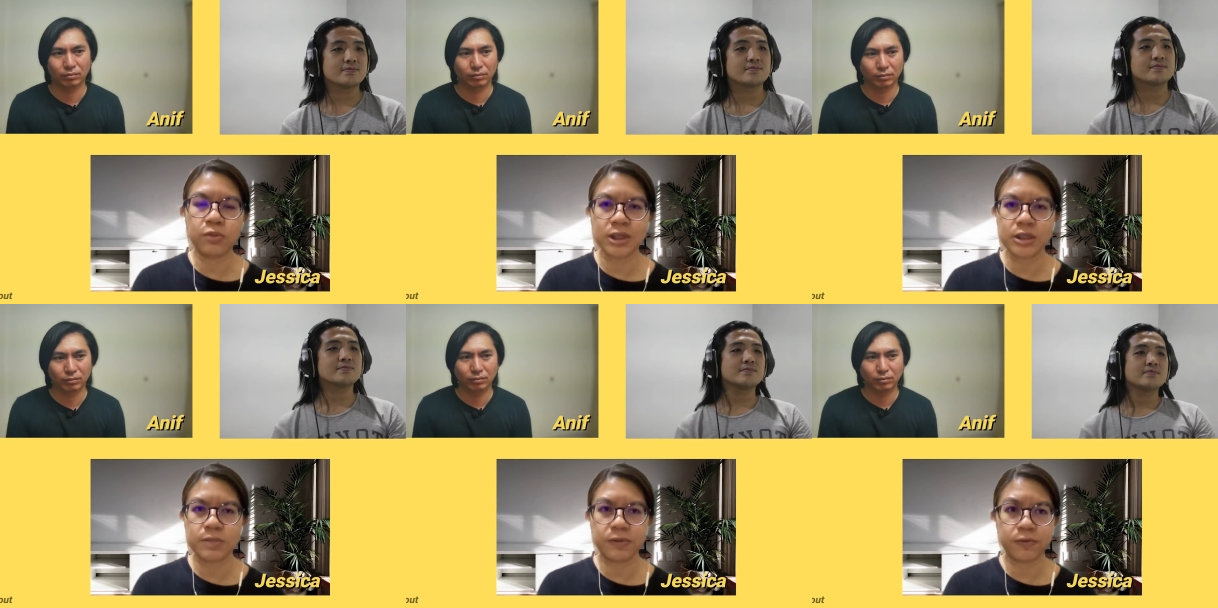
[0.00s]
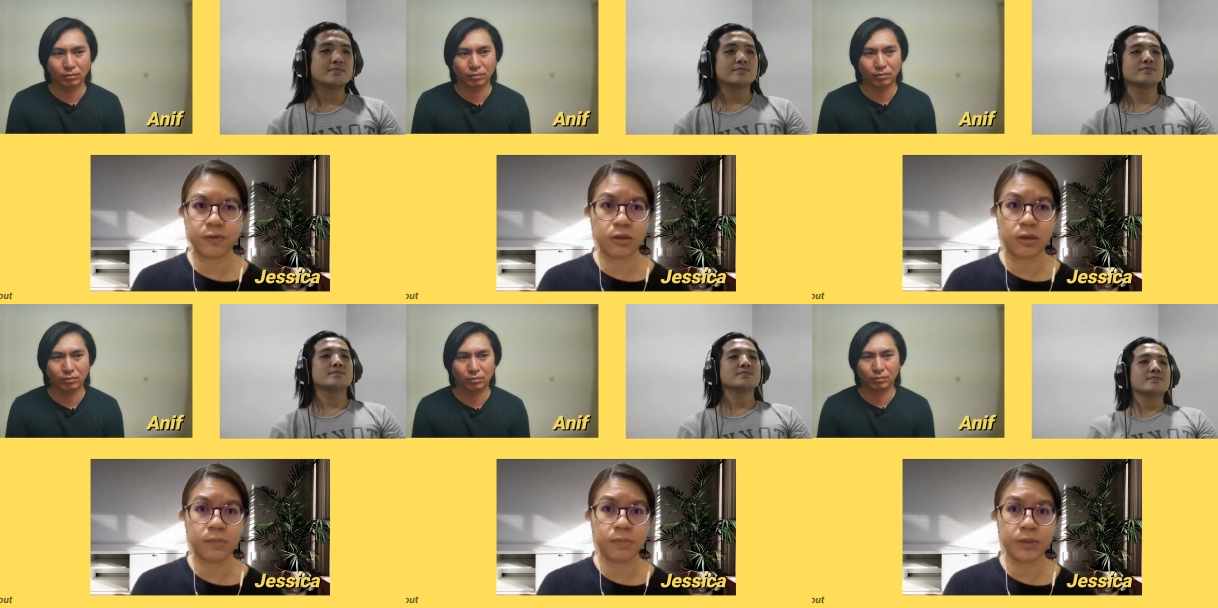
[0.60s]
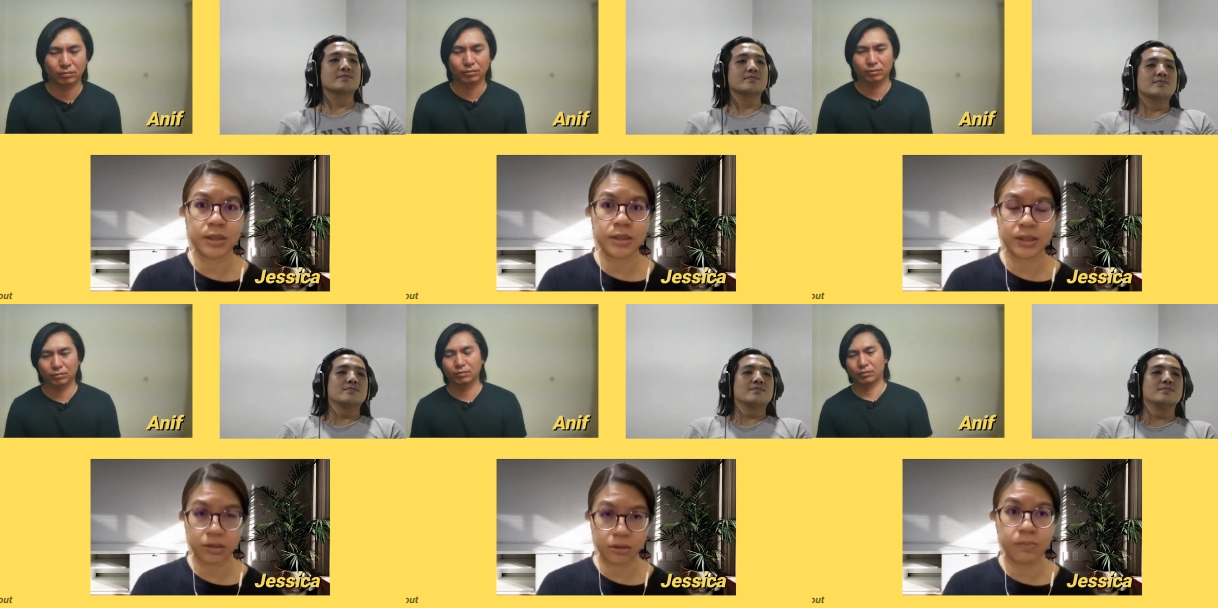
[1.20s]
Speaker 1: two months before the Olympics,
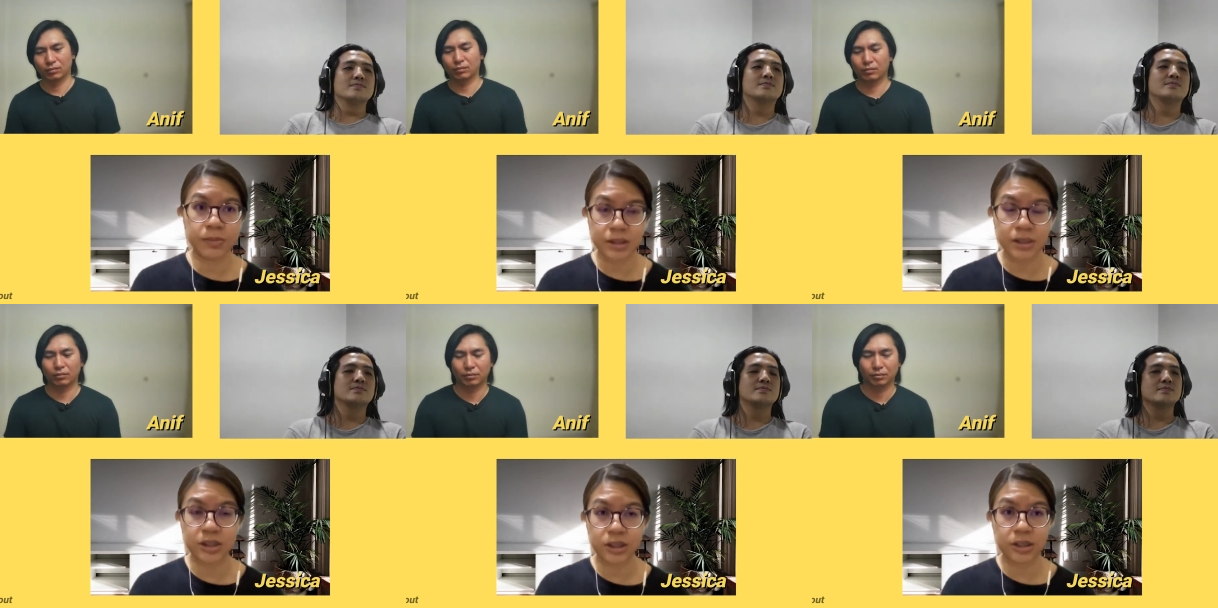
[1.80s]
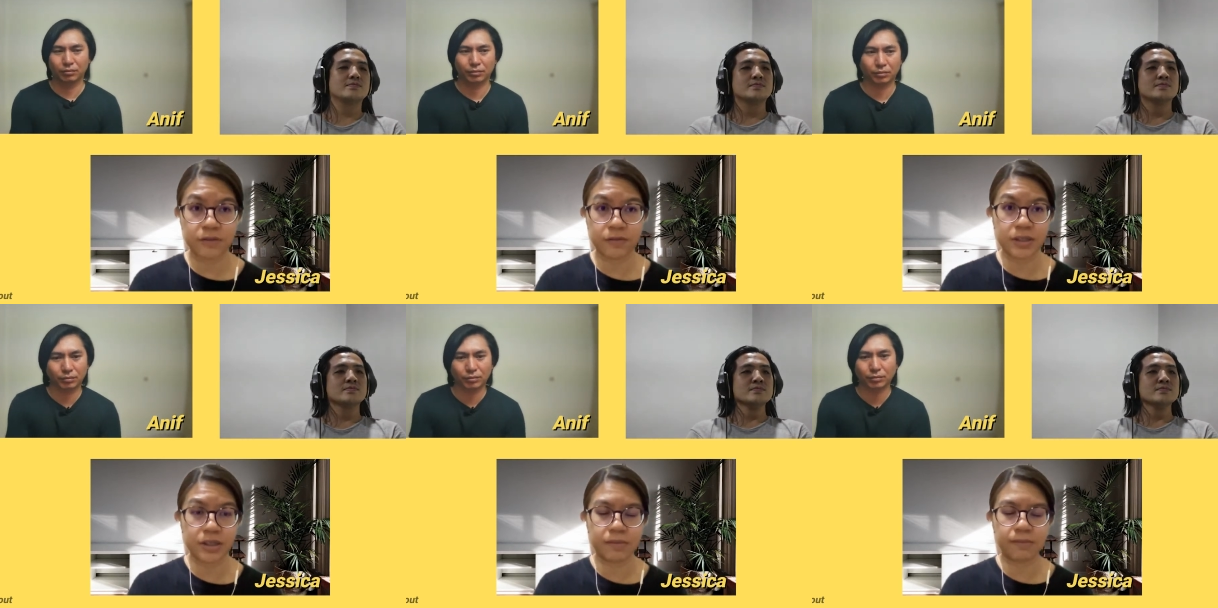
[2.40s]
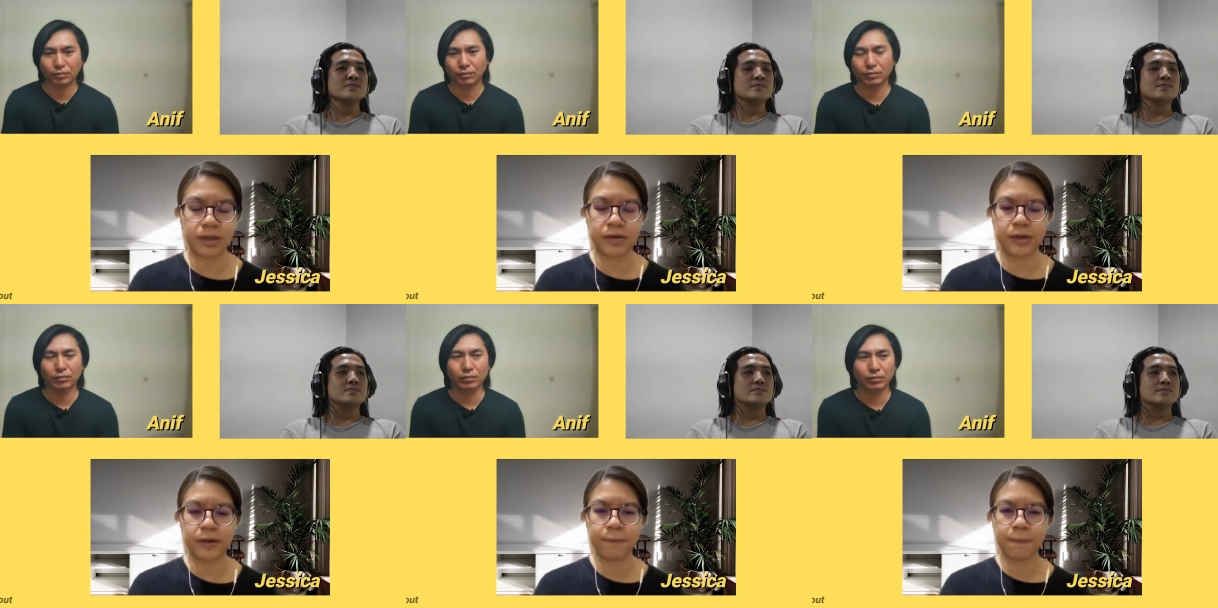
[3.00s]
and the Olympics is actually her first comeback, right?